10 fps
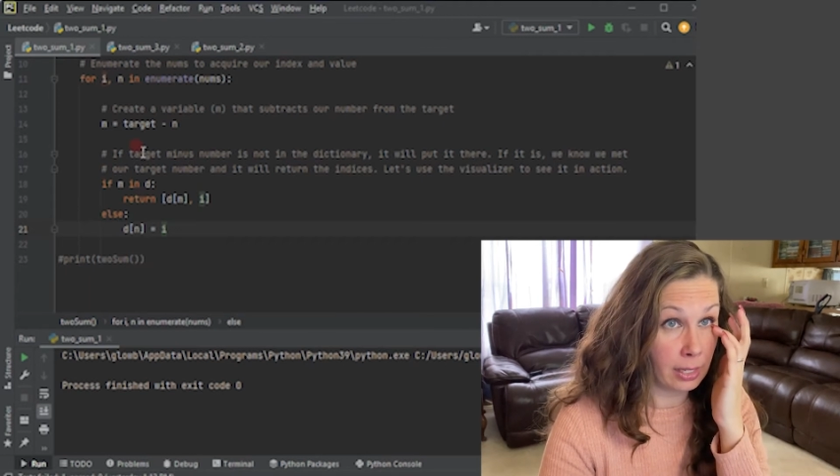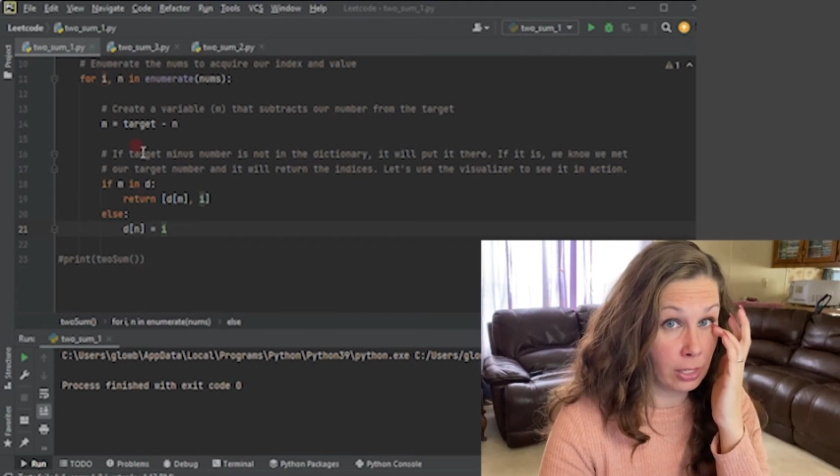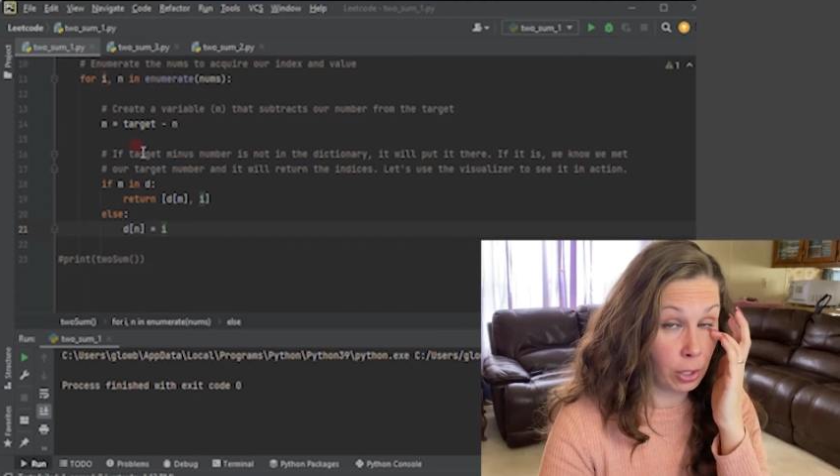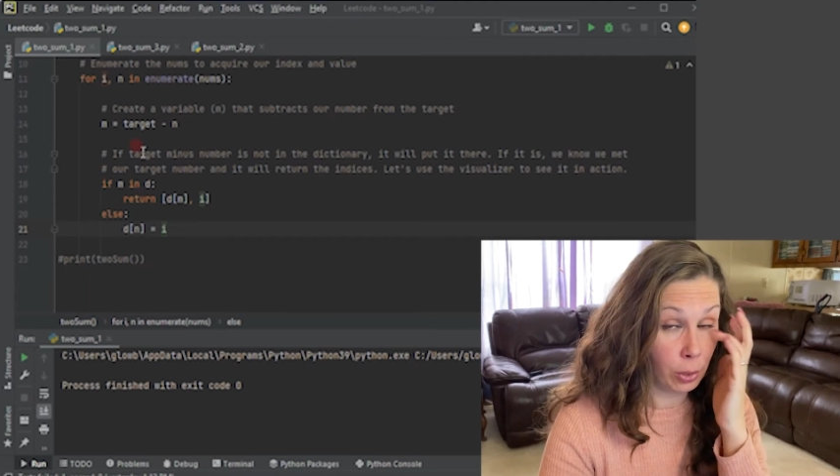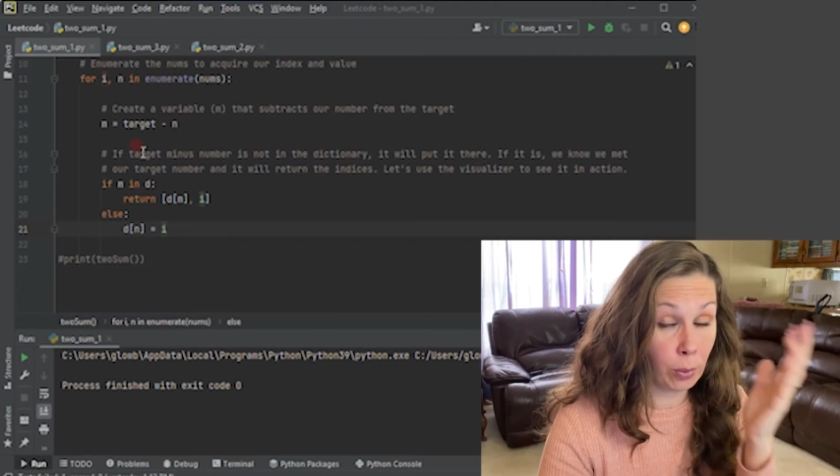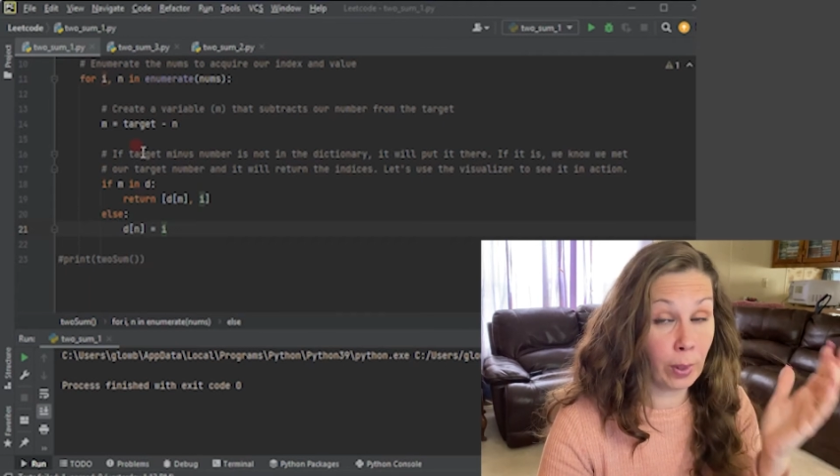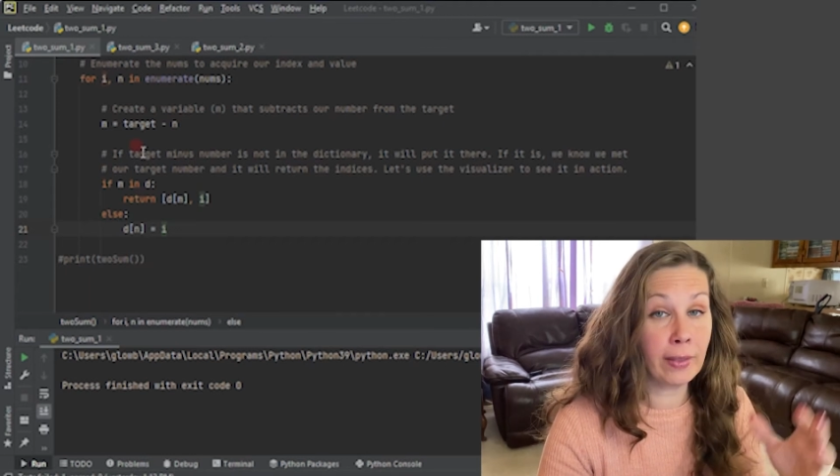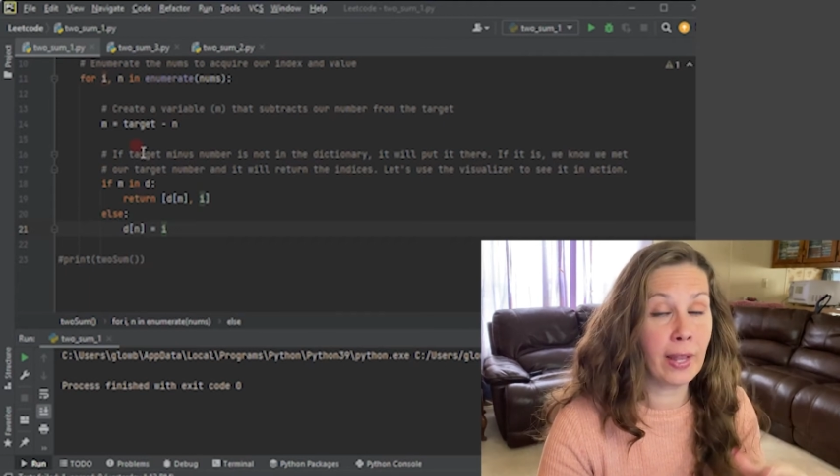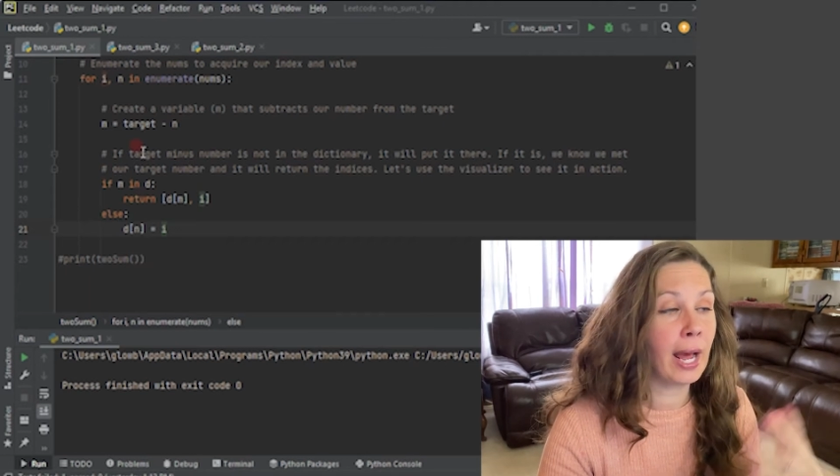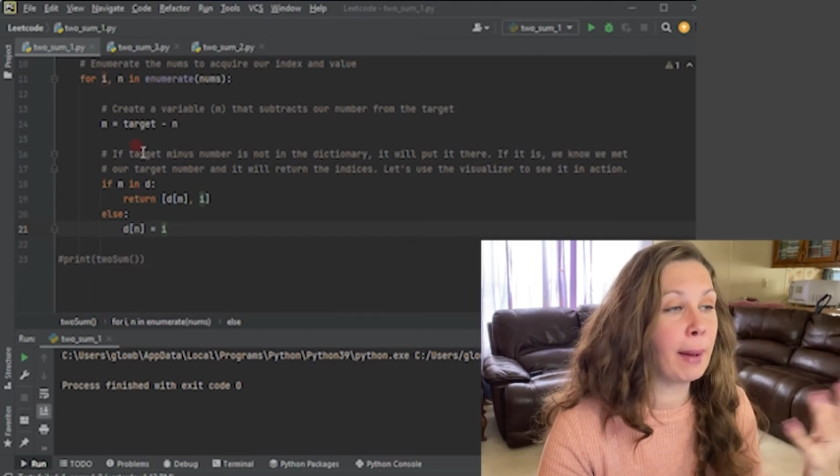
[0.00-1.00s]
2,
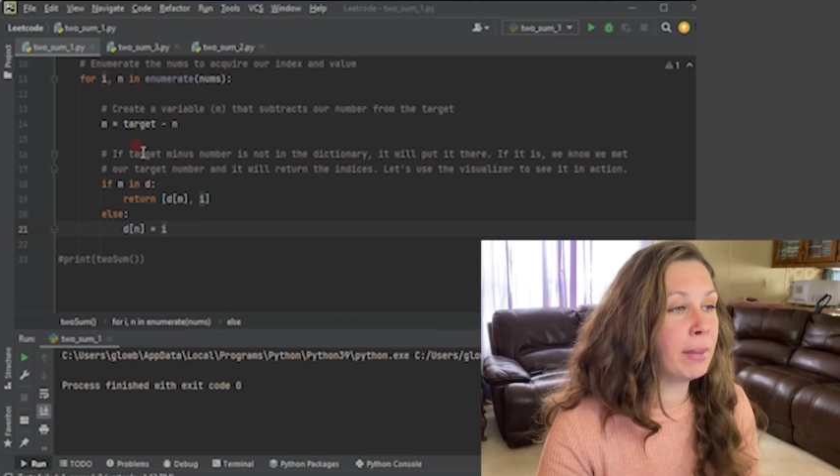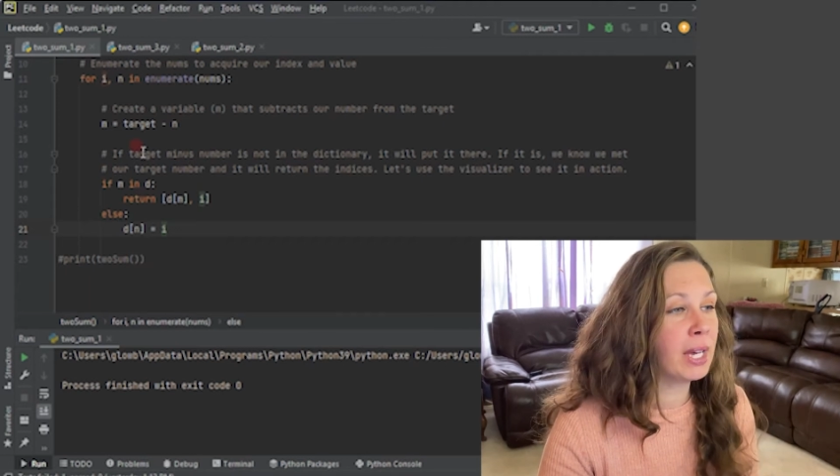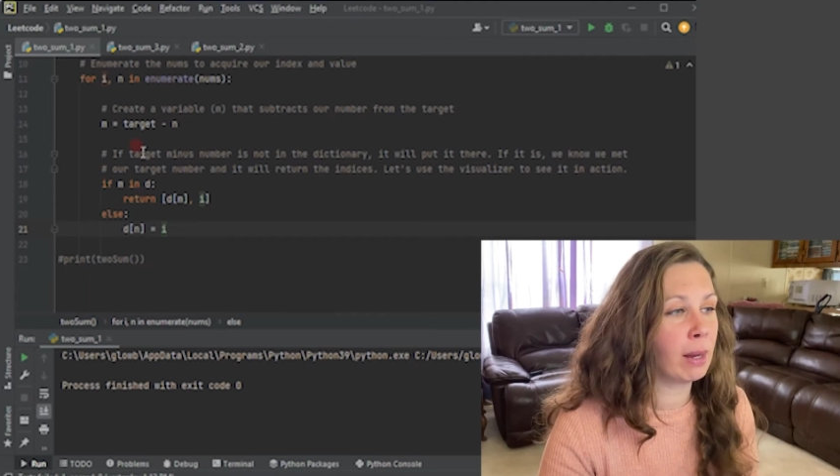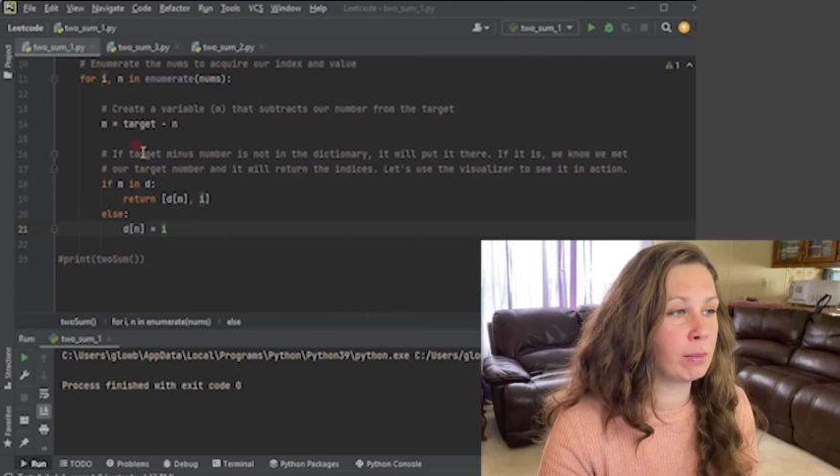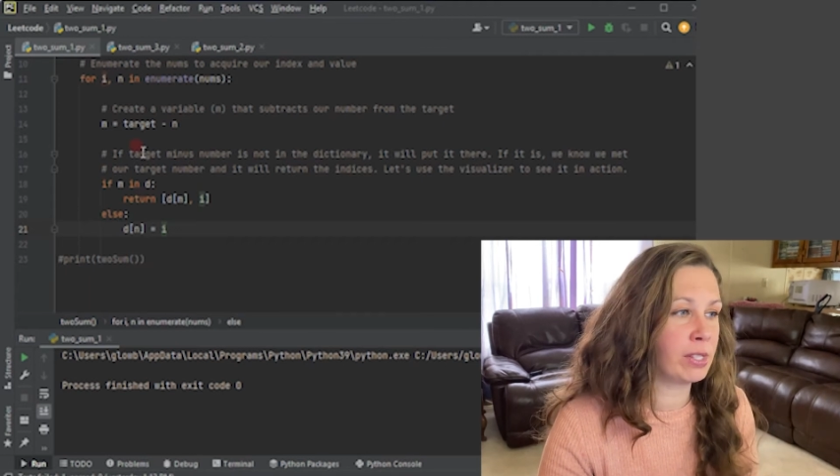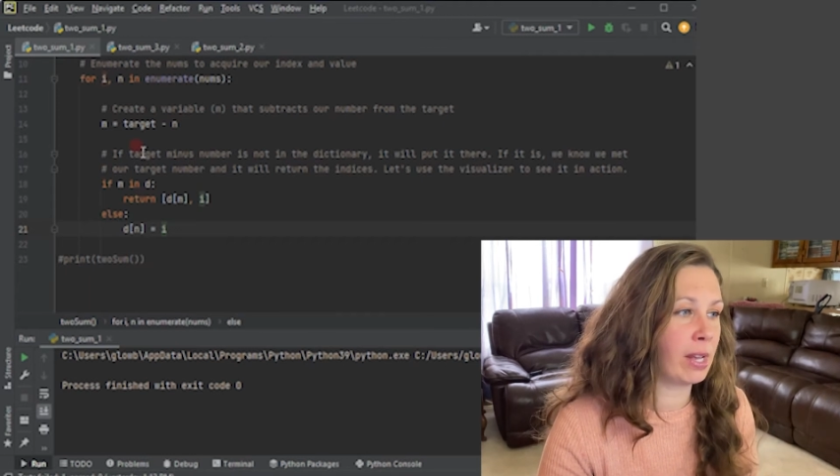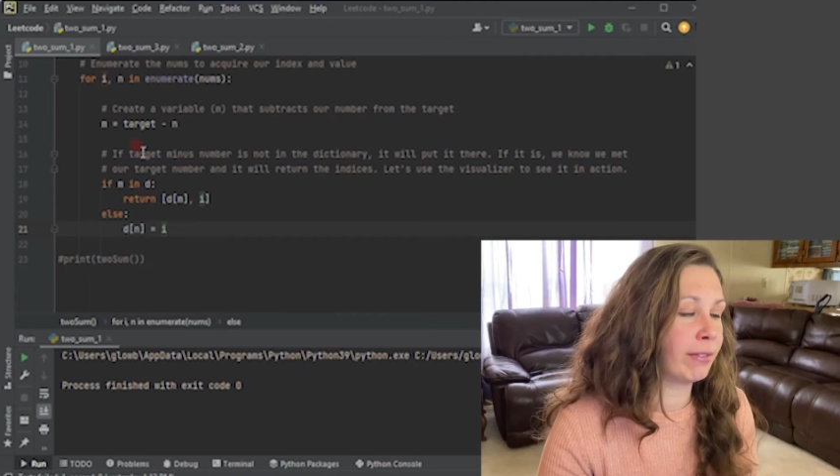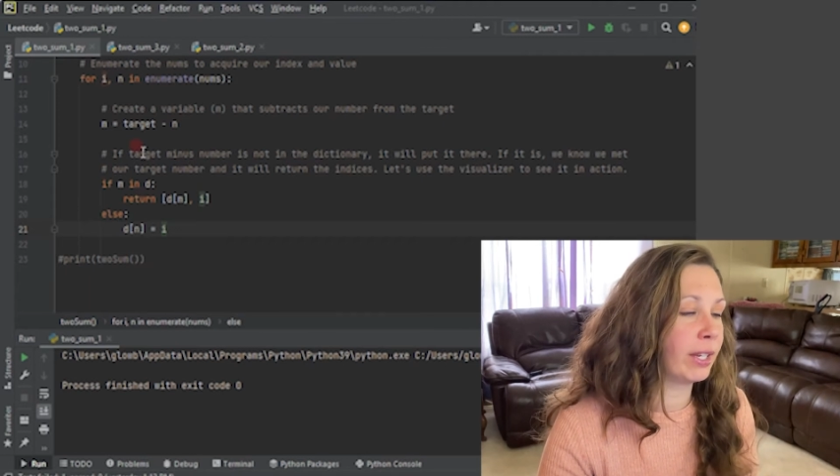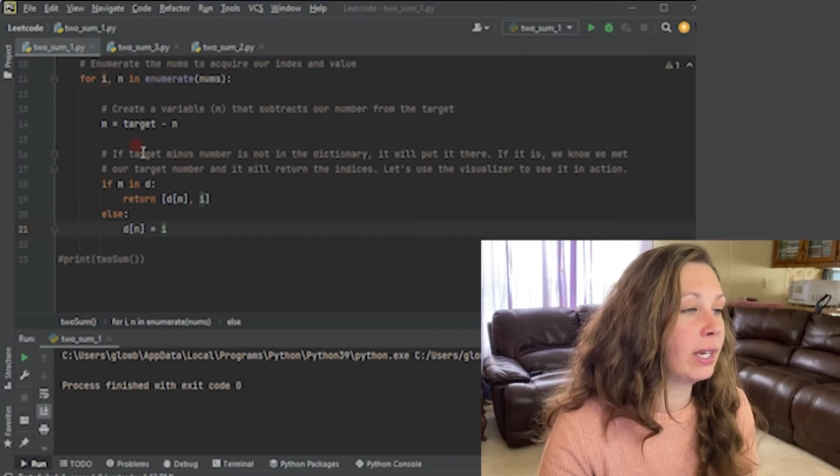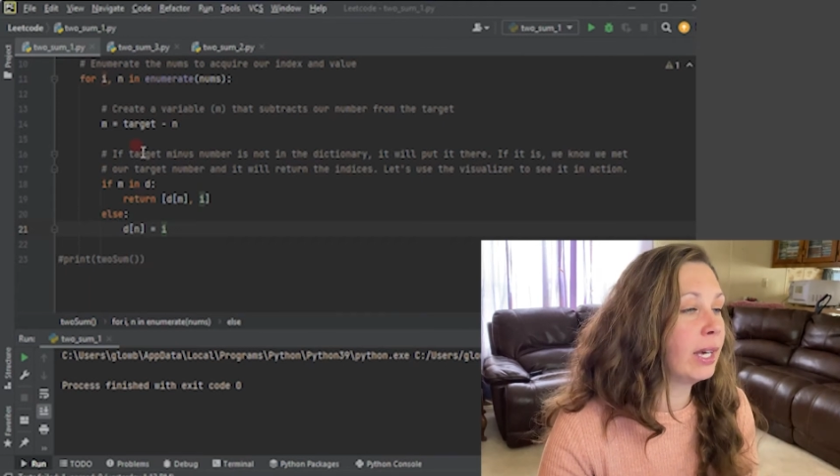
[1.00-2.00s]
and then m becomes 7.